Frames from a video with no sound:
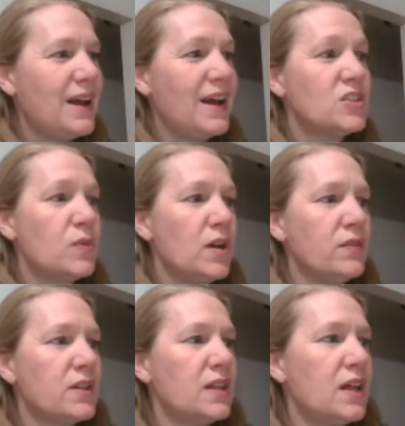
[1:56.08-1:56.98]
At 12
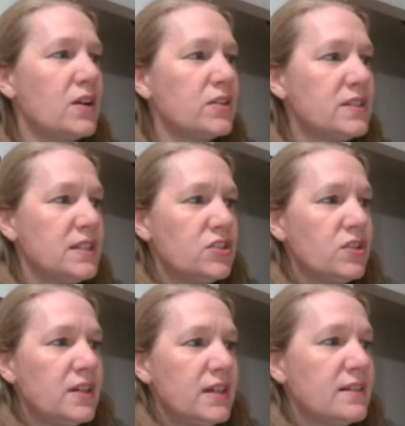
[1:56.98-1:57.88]
o'clock, our teacher
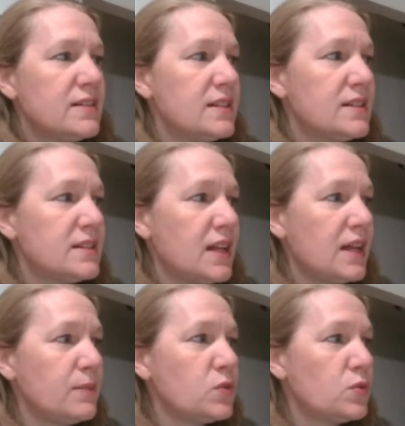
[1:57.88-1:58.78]
announces,
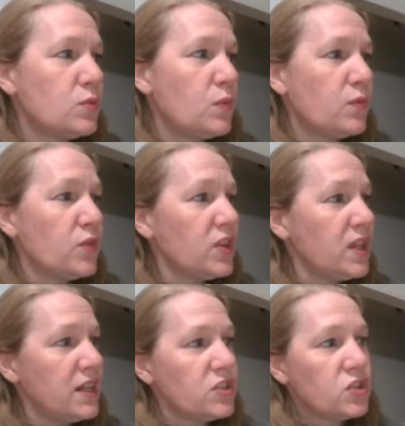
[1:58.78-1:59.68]
"Time for
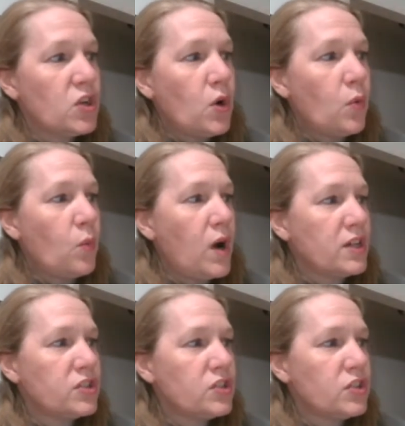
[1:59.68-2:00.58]
lunch.
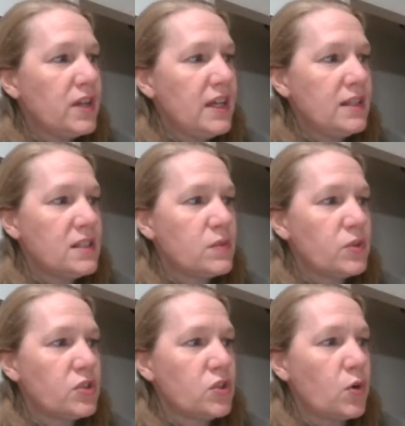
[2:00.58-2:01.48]
Wash your hands
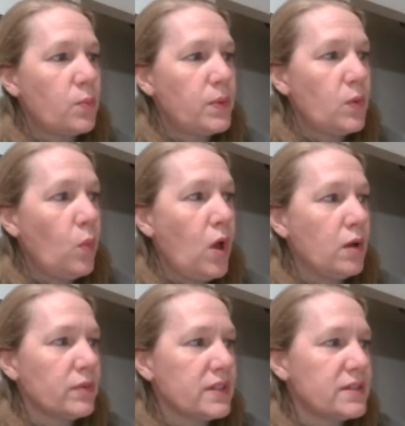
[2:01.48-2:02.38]
with soap and
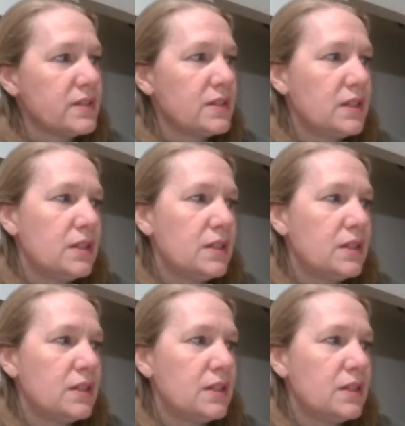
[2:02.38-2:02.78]
walrus."